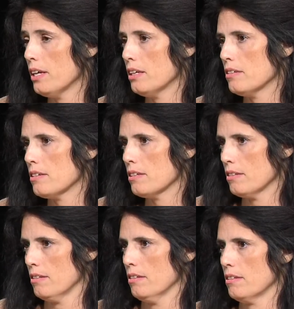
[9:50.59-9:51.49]
that,
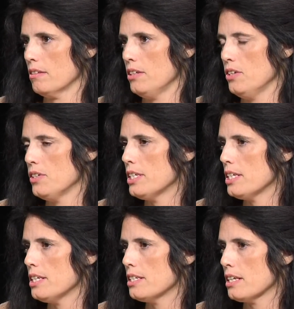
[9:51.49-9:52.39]

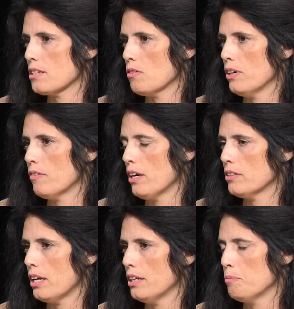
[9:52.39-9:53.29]
disease that's going
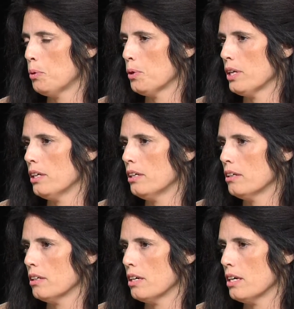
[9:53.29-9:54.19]
around, that imported.
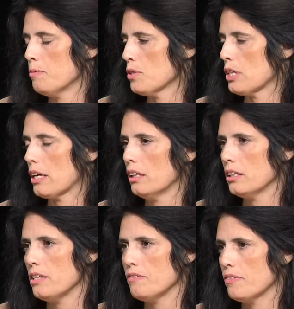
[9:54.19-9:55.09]
There's a
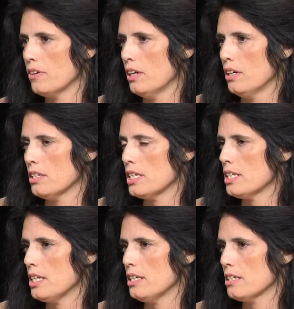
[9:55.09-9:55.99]
leaf
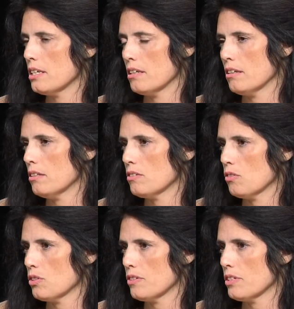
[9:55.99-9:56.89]
disease and all
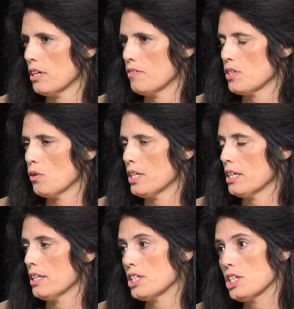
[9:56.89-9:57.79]
sorts of stuff. So they
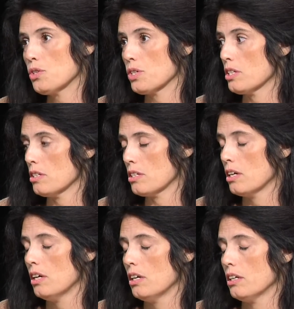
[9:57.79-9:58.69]
said the citrus is,
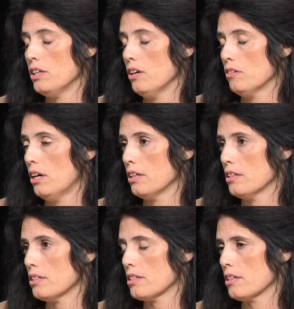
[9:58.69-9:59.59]

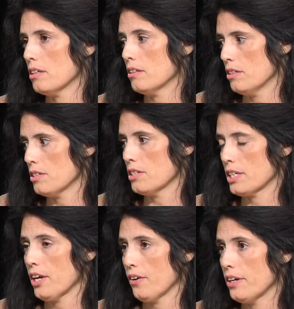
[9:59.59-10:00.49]
is a
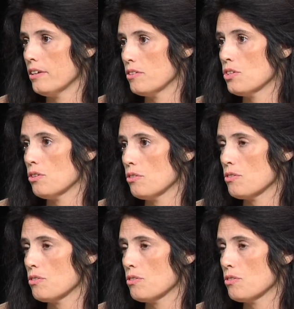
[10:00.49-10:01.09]
scary too.